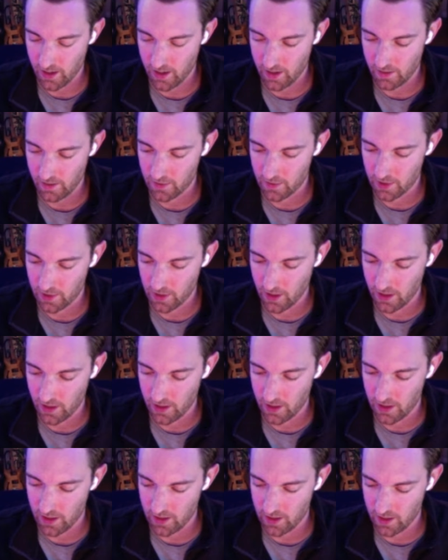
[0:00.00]
started
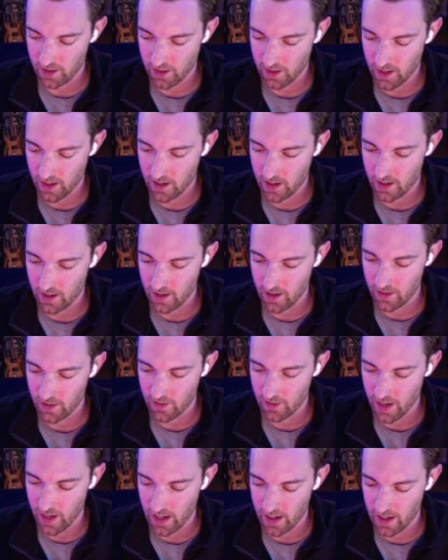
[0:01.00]
this and got a
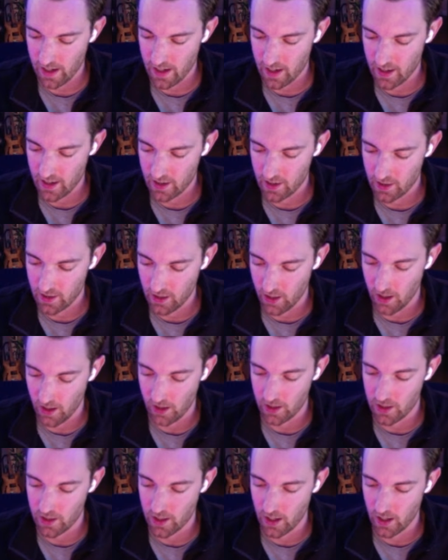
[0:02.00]
Fatheads Holly
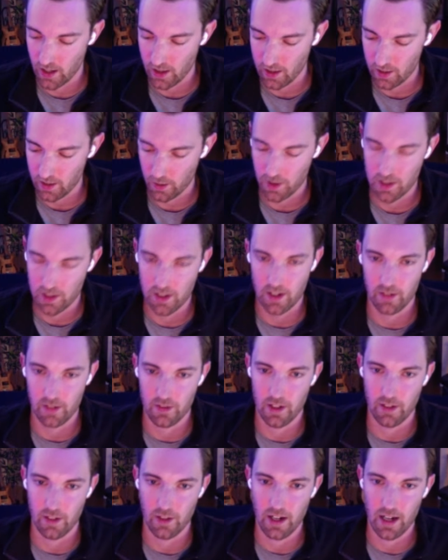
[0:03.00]
Jolly, which I've
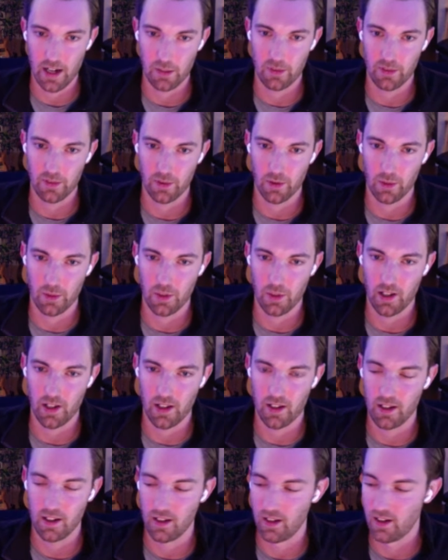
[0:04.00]
never had before, but
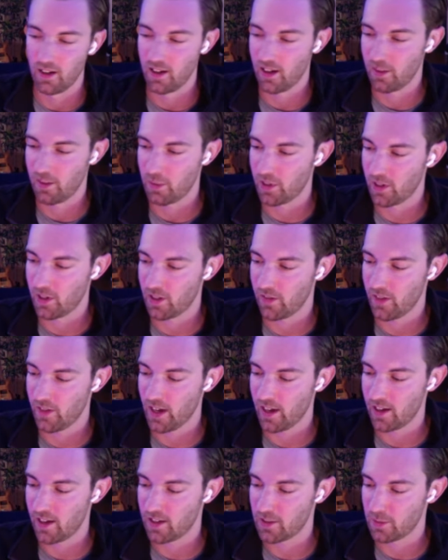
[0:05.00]
I've been to the
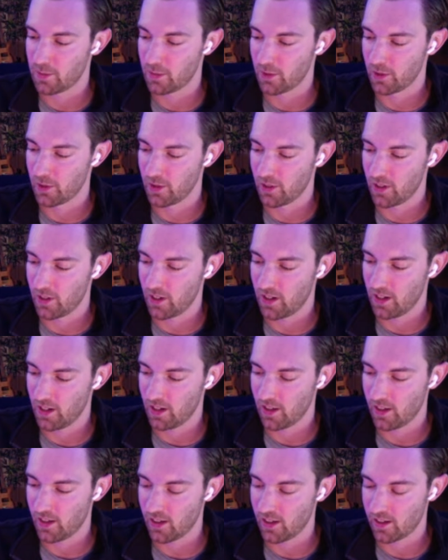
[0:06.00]
Fatheads Brewery and I
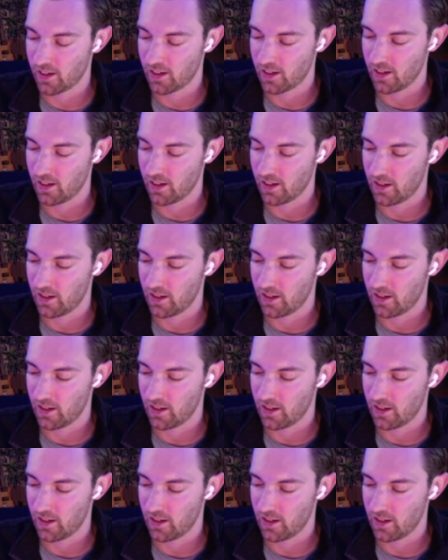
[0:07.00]
like the